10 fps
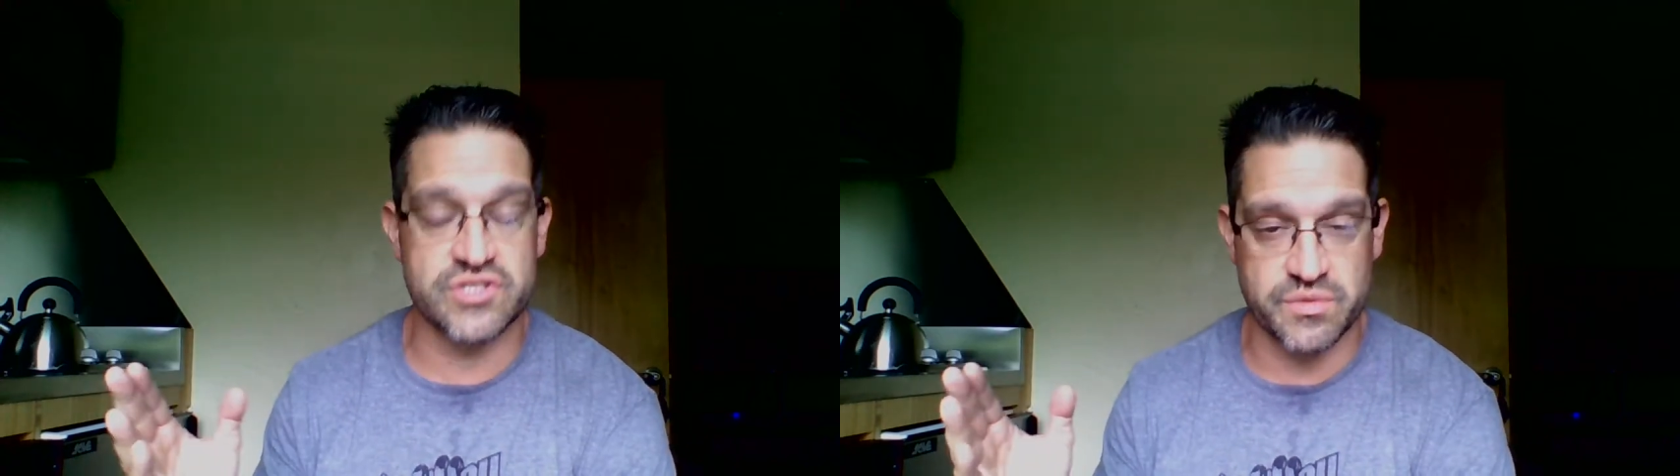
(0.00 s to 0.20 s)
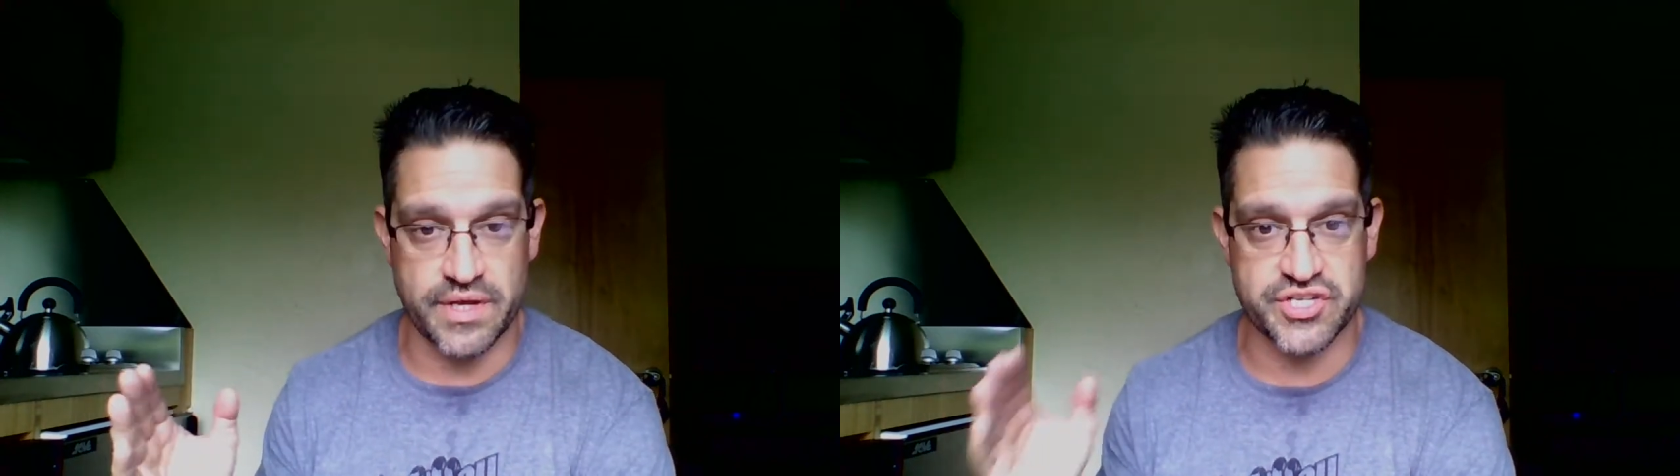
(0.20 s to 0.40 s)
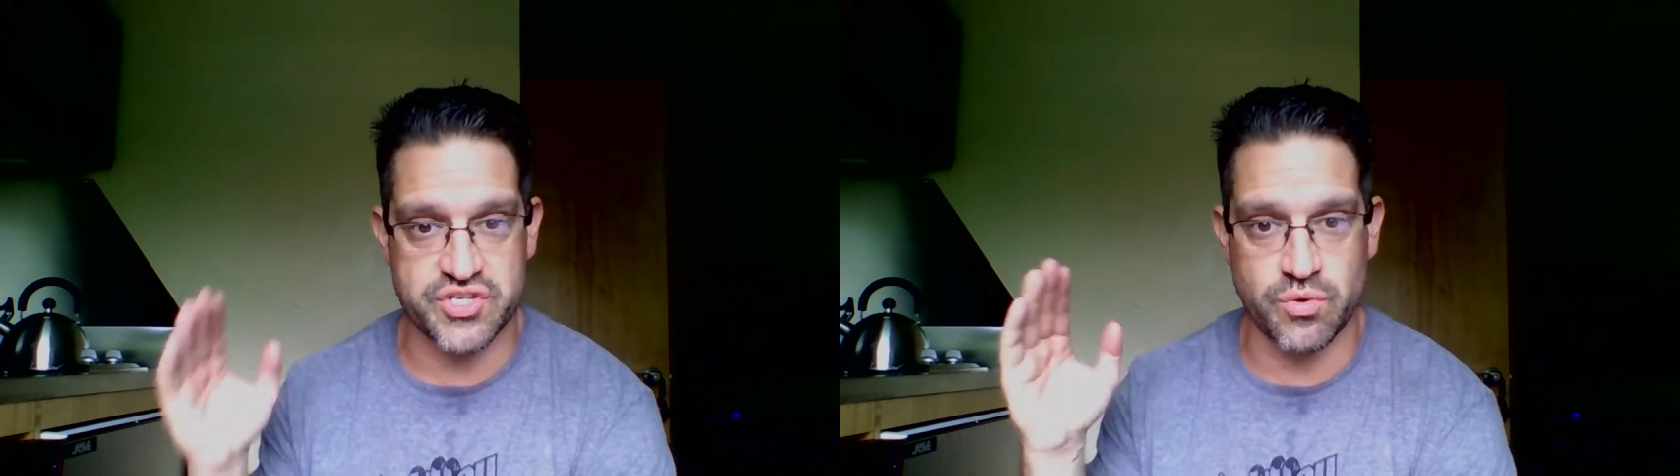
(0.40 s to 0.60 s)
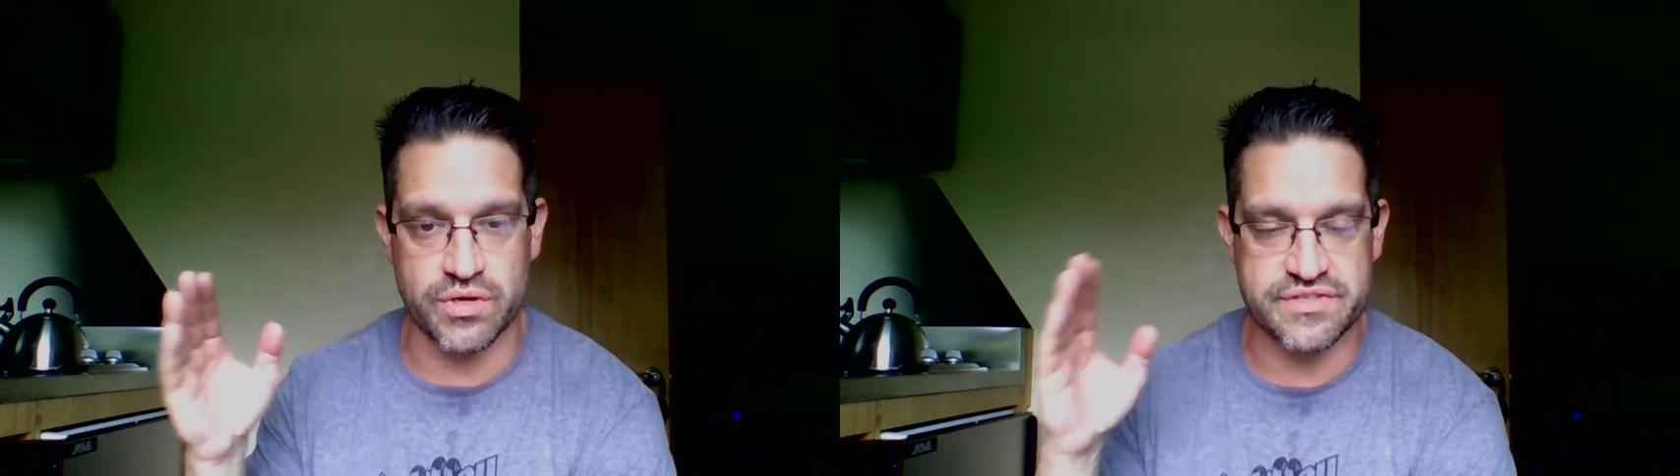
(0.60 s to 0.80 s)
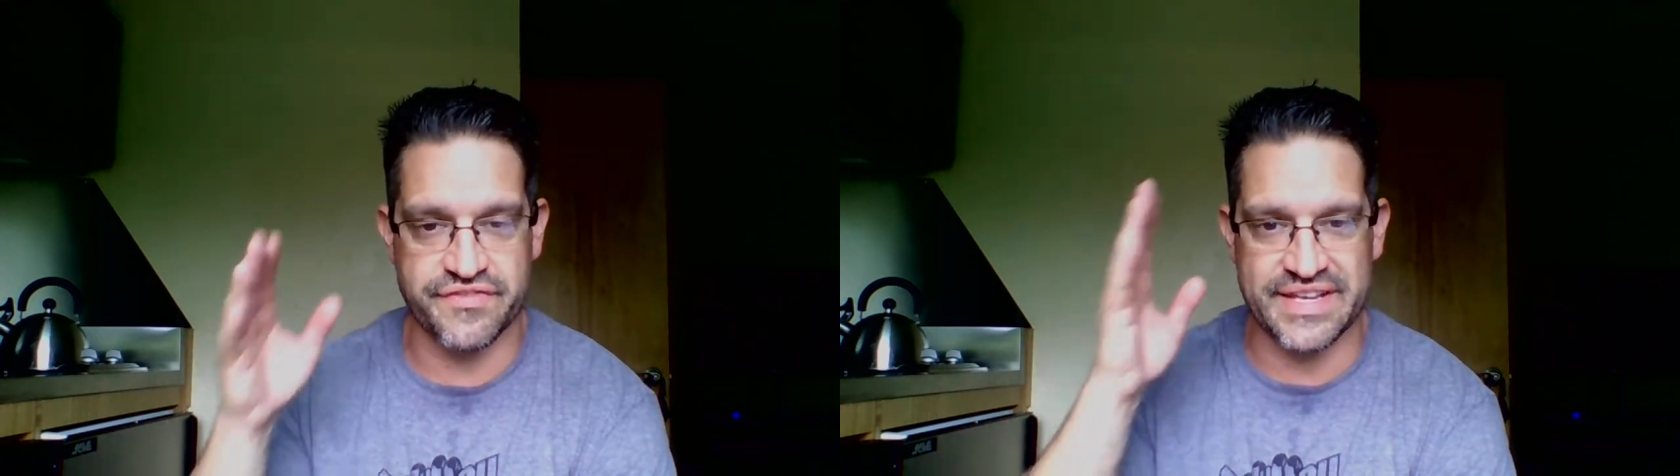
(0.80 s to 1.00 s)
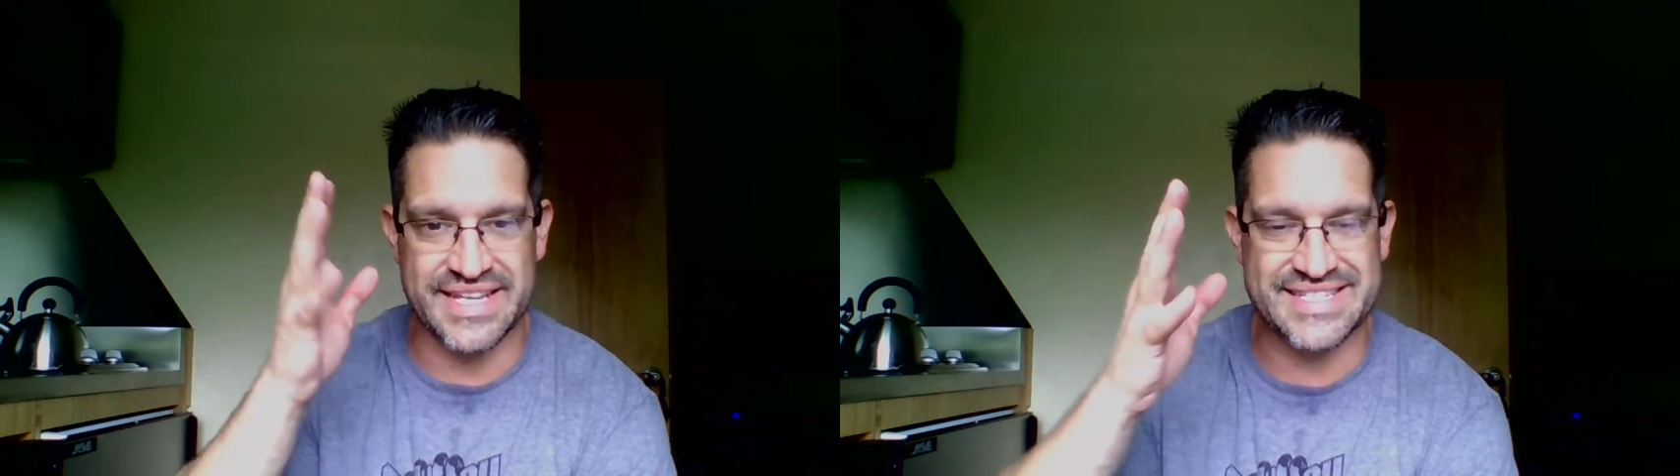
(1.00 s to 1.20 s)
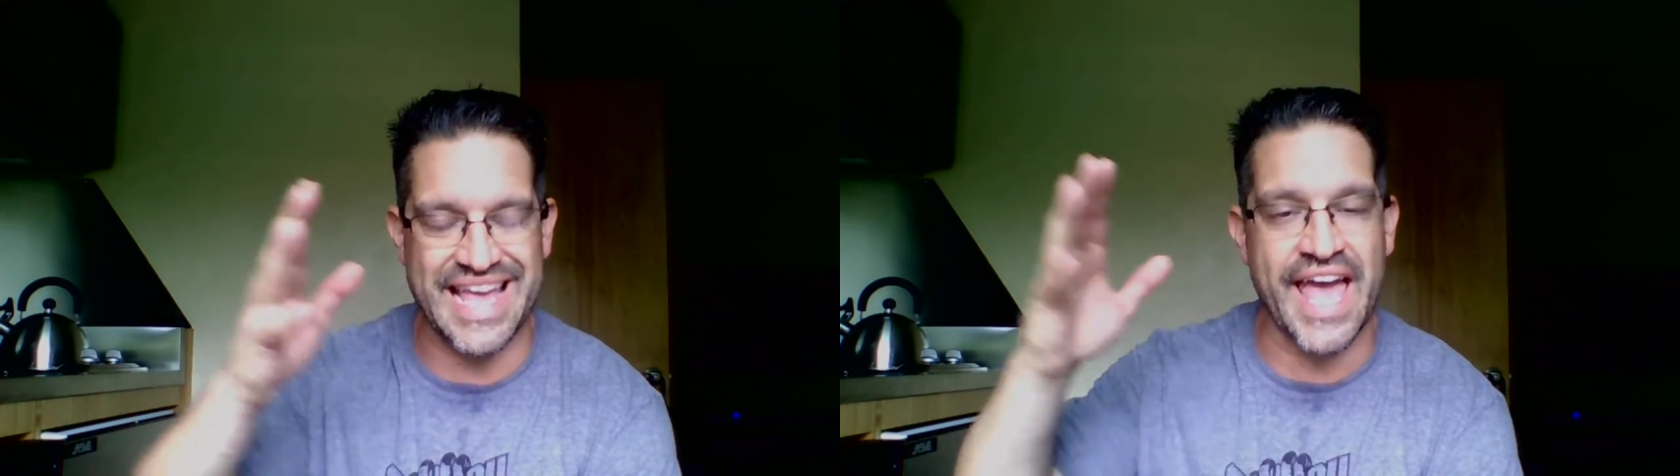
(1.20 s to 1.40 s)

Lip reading: switch towards fitness